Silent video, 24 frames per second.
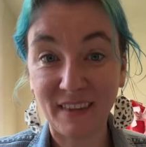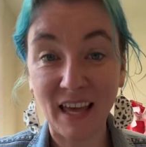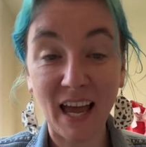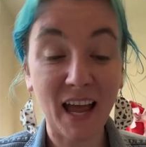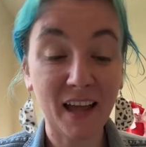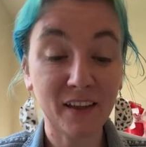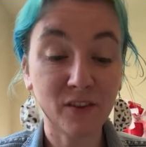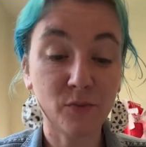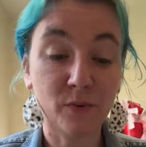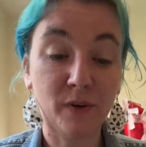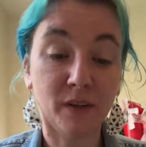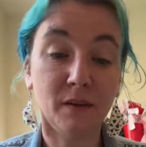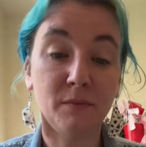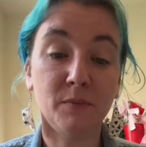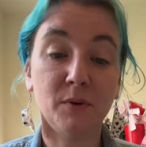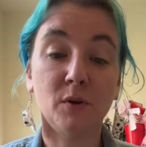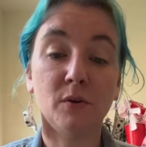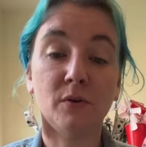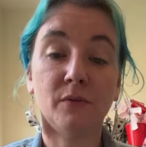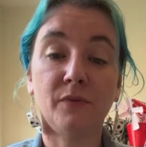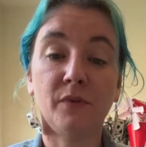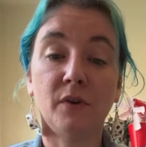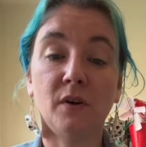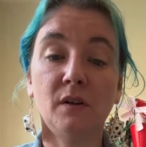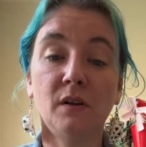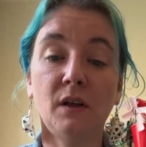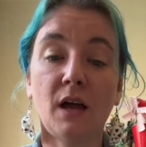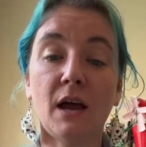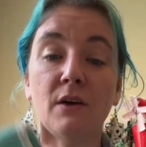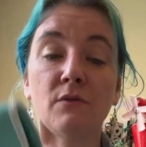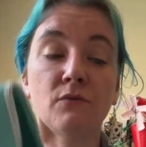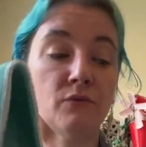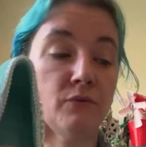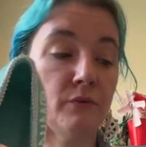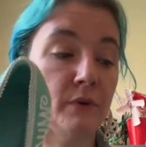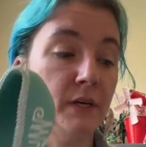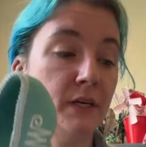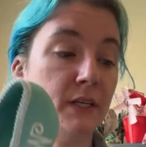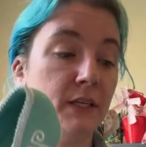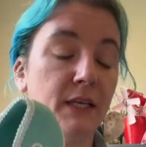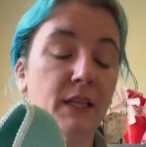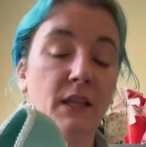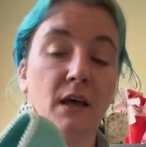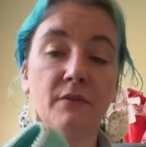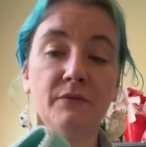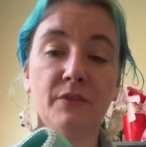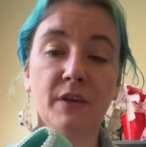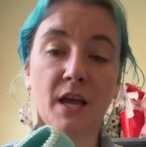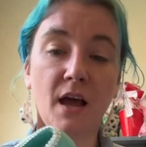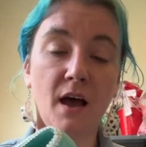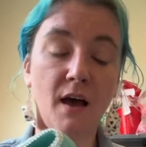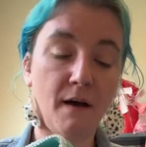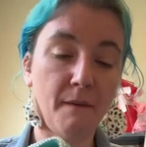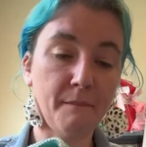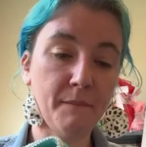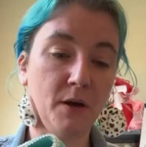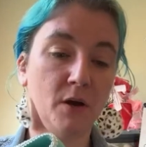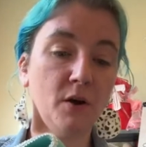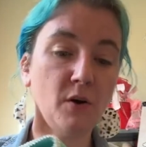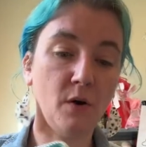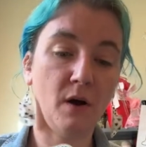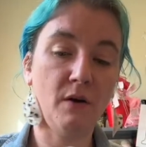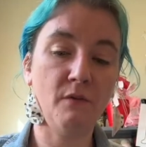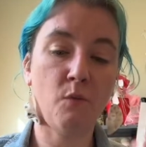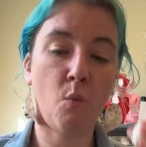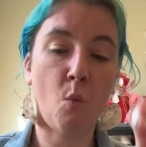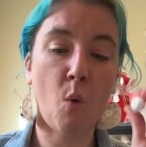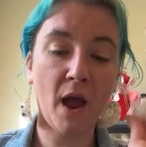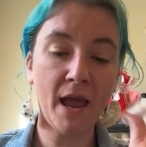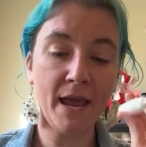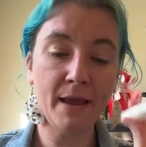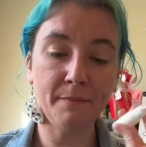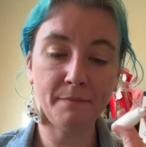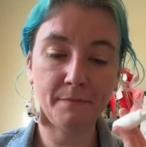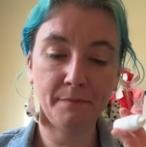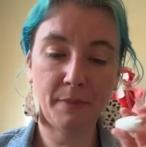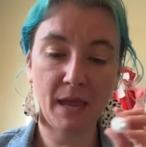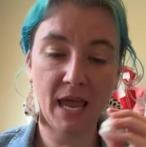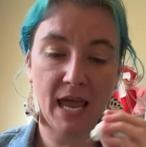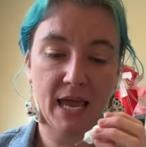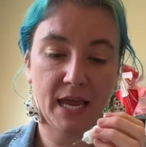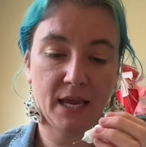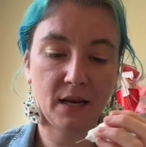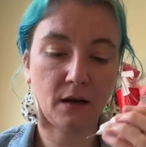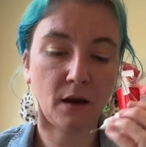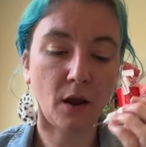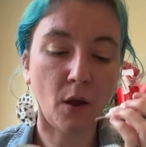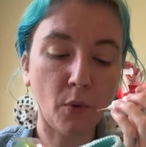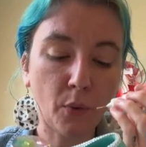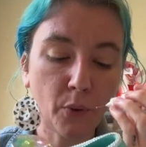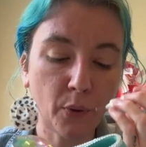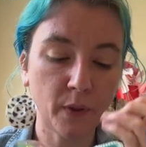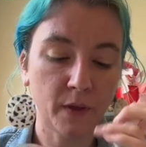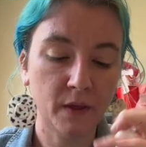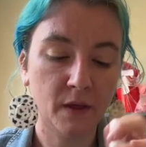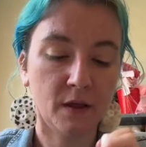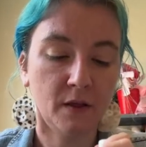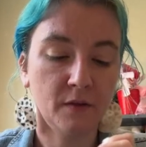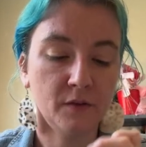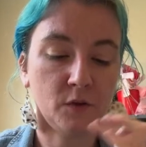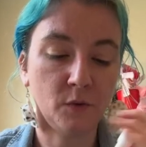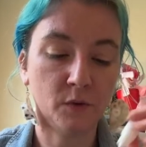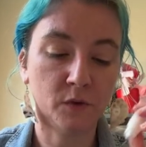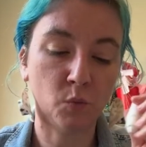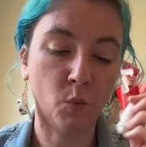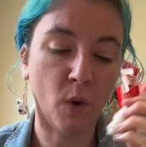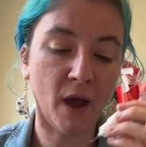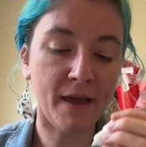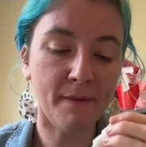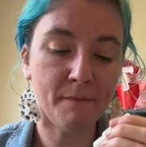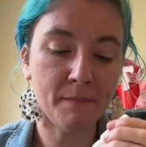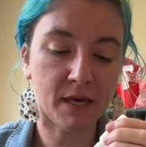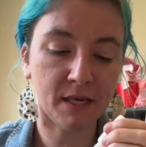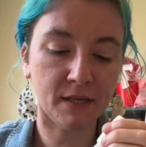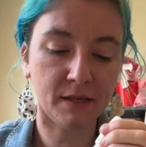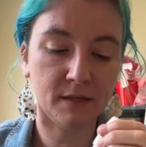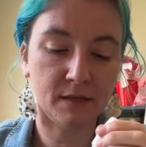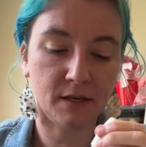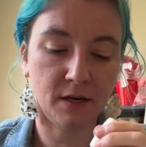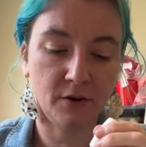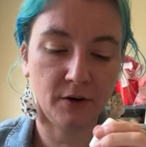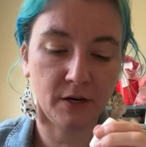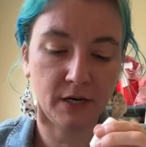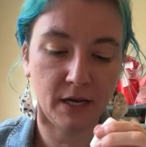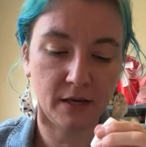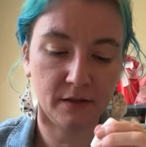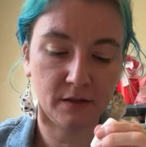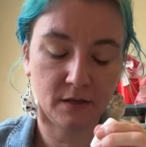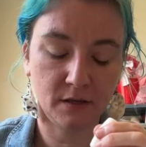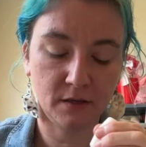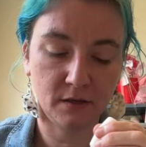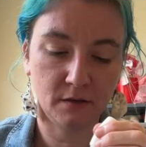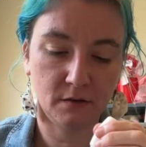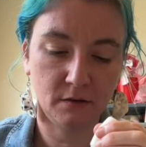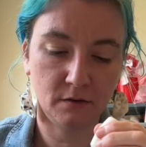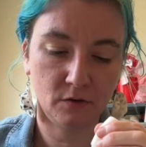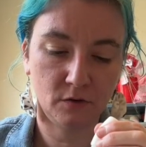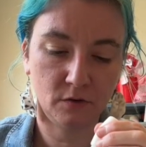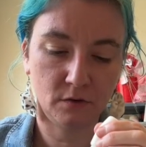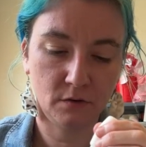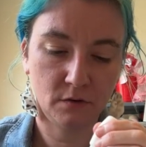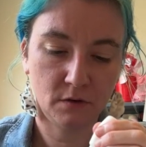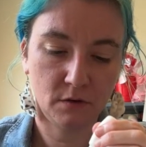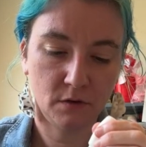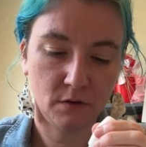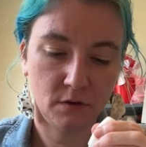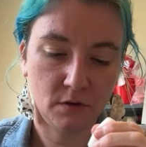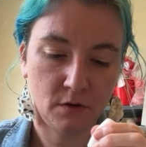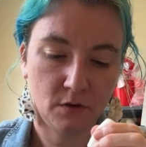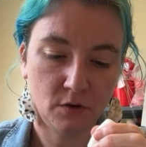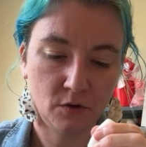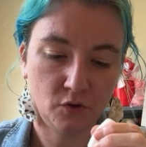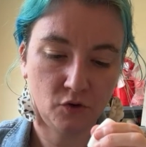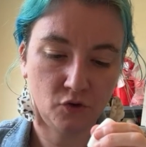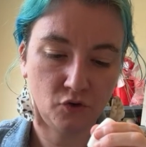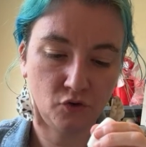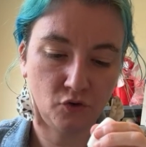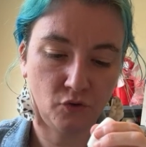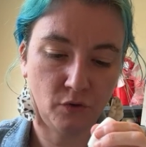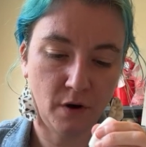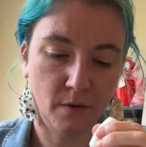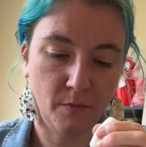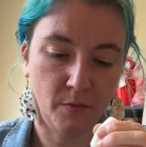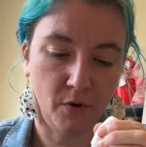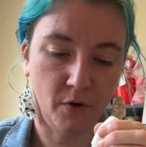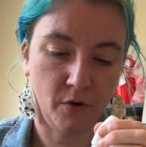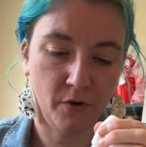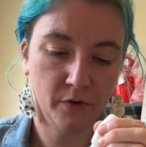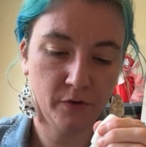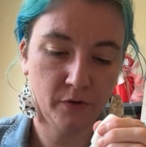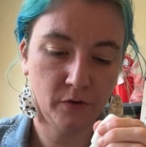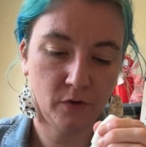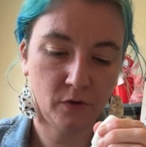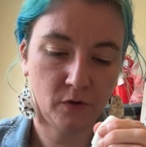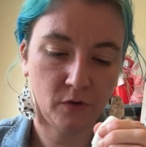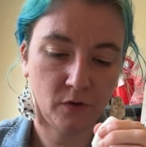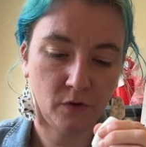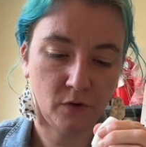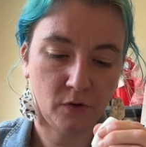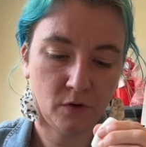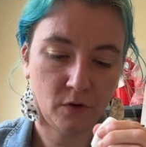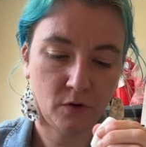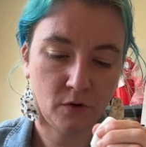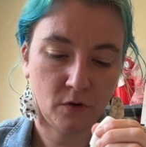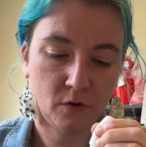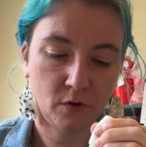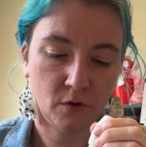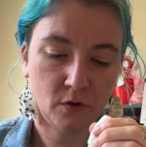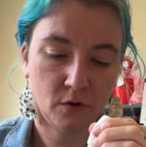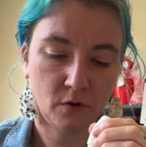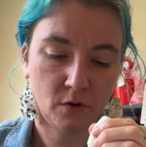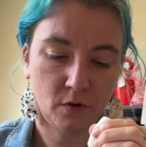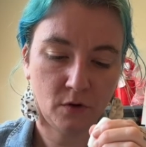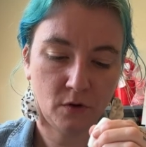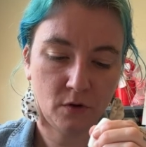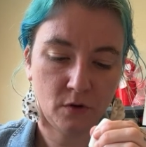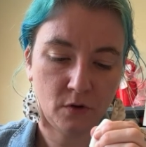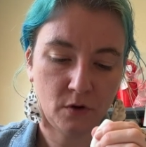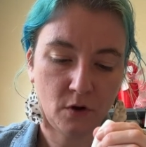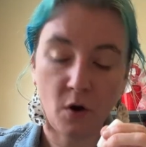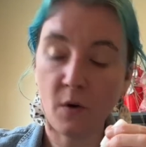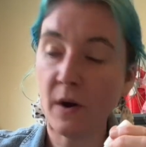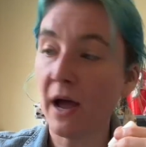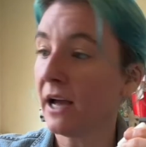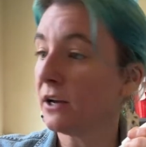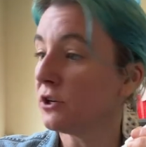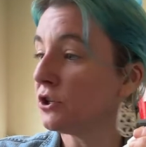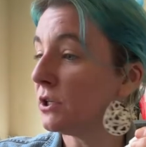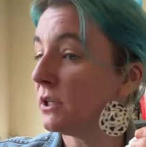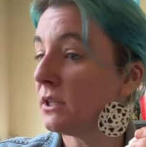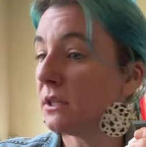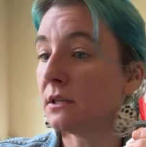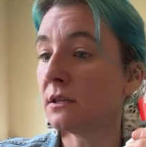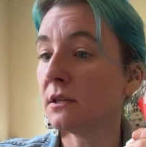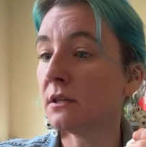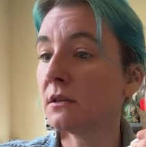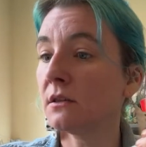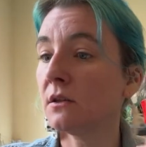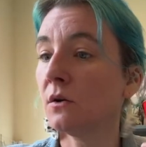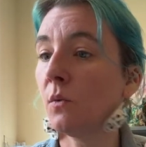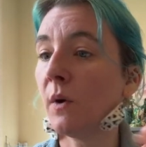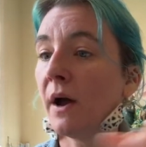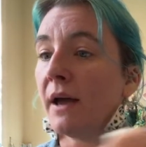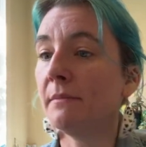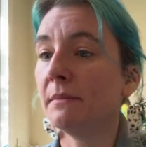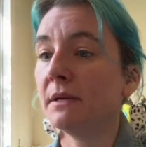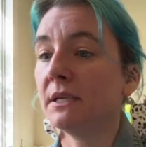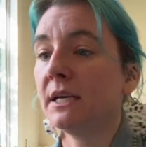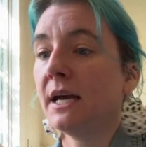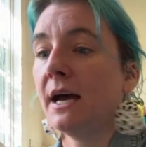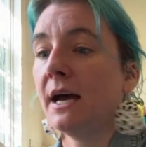That's really beautiful. I really love the combo of white paint. So it's white mist, iridescent scribbles. Oh, actually, this is the white